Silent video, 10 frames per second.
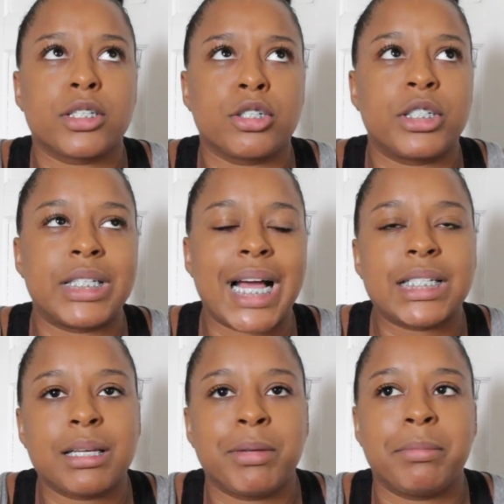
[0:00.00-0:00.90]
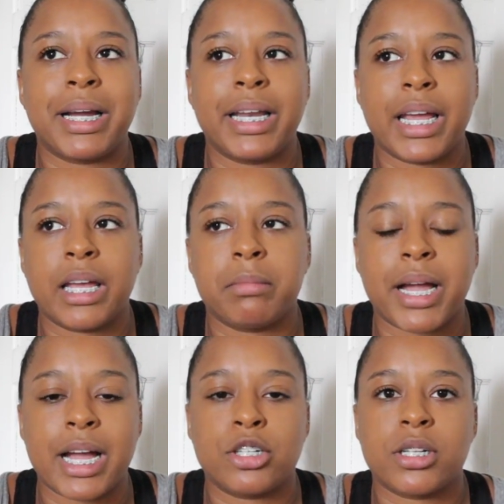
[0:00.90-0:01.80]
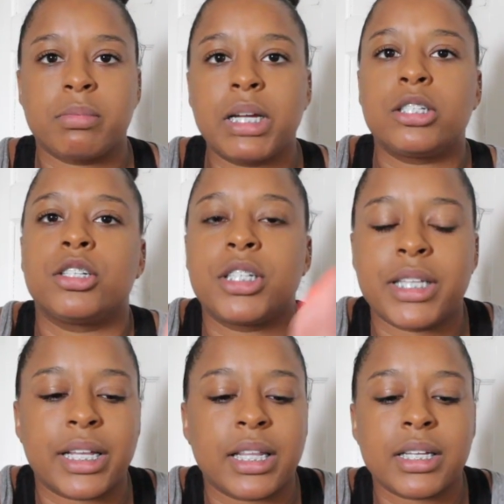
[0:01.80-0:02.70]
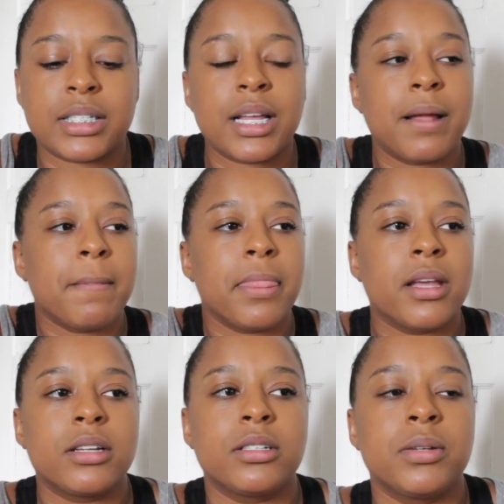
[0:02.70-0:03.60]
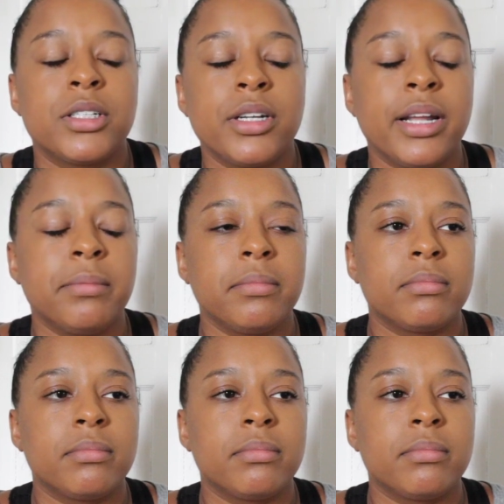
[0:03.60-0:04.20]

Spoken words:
So she's asking me my name, my address. Mind you, she's like this. So what's your name?